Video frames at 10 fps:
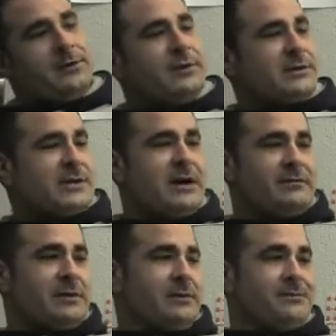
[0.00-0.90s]
units have
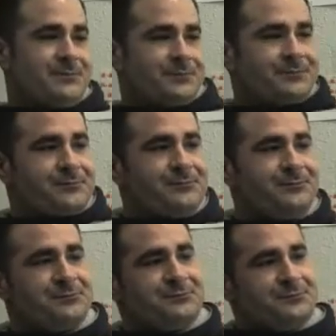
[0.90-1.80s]
a
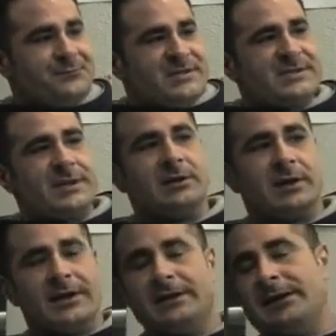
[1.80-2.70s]

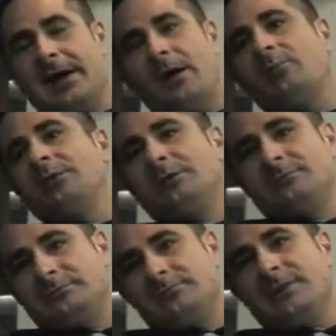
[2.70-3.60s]
single-ended output.
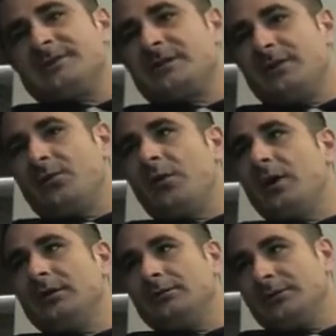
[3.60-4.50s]
Basically
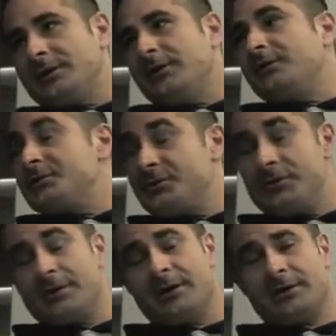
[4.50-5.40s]
one, there's two
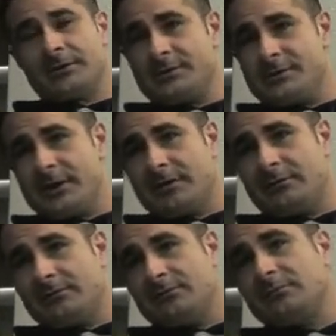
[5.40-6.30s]
conductors that
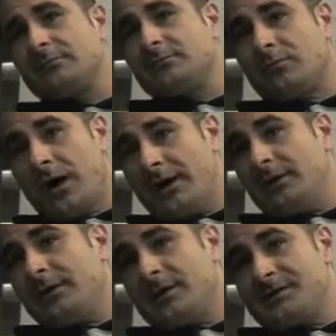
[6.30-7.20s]
ride on
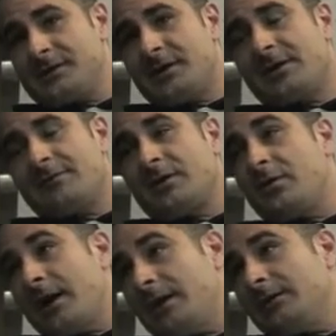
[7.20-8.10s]
the RCA have
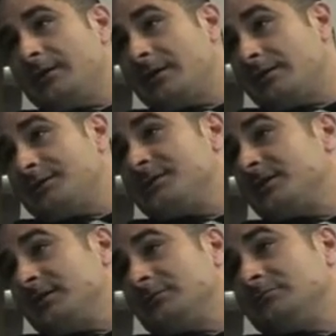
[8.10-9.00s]
ground, and then the
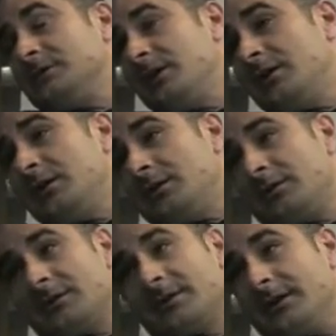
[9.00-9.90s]
signal
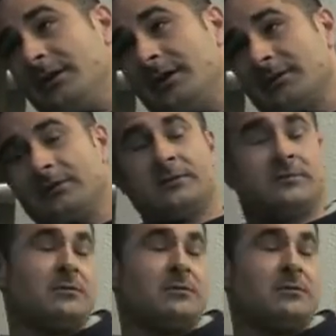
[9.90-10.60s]
conductor.